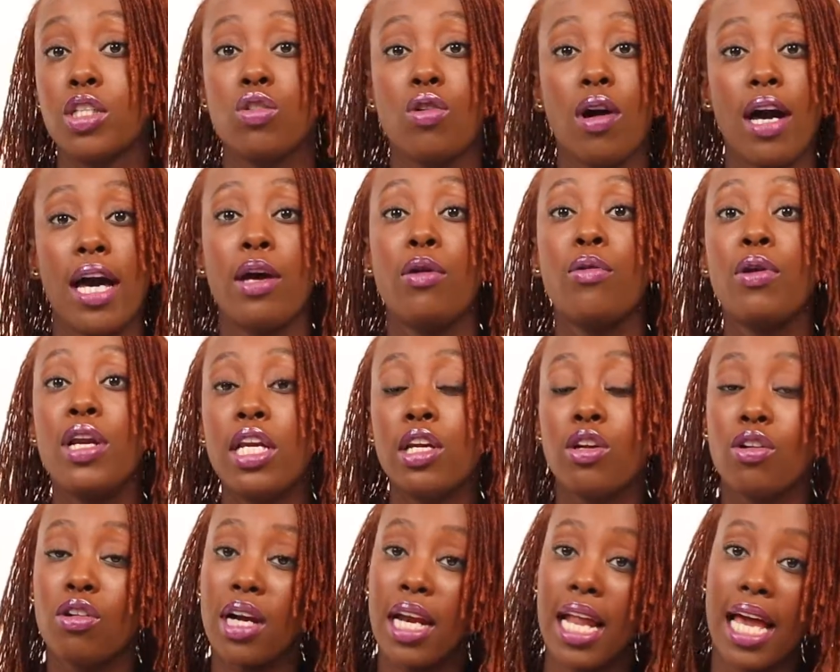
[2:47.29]
So I
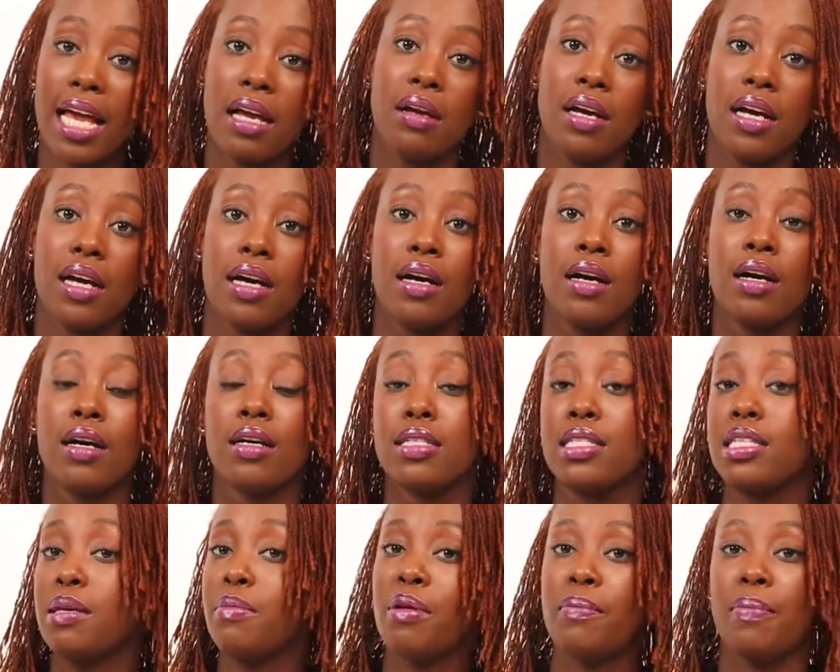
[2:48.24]
really don't like
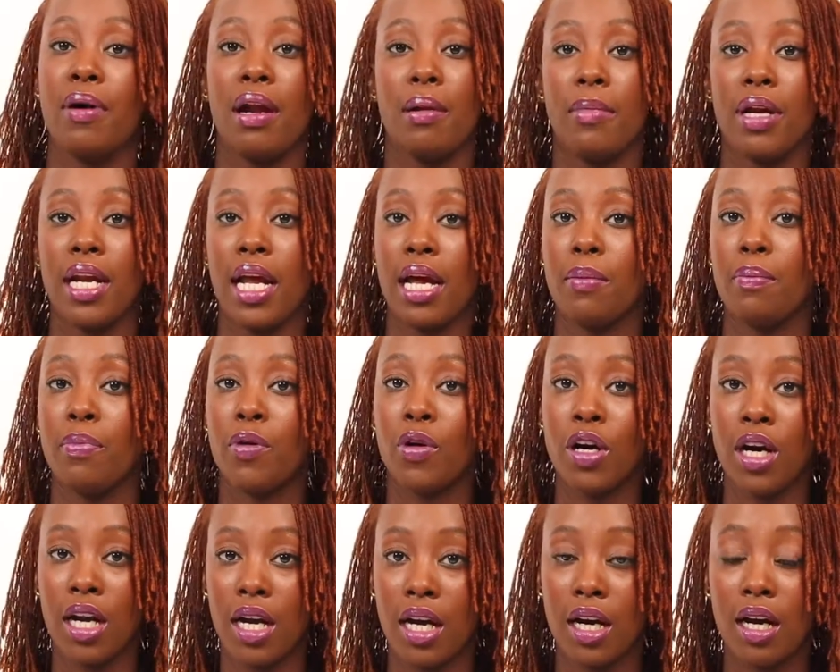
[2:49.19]
semi-permanent
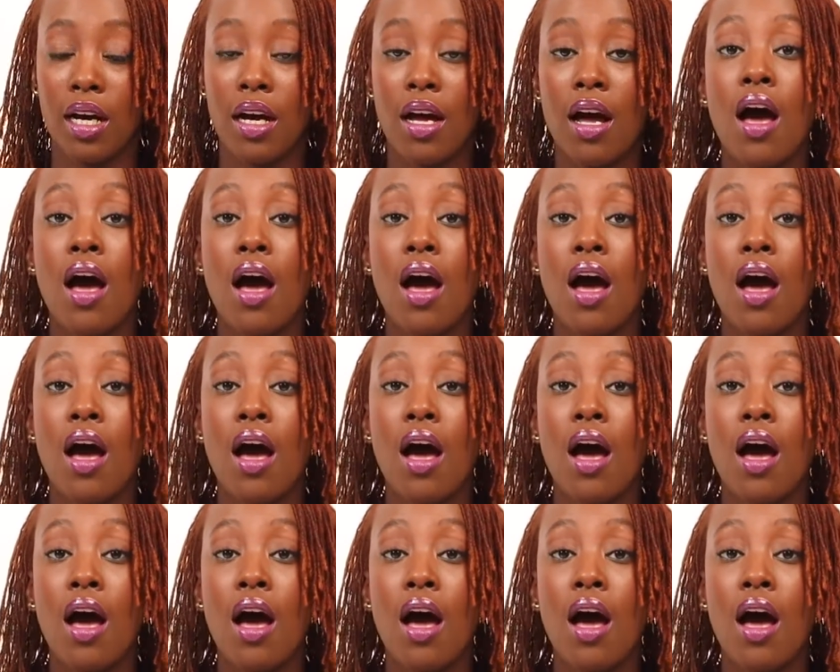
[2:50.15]
color.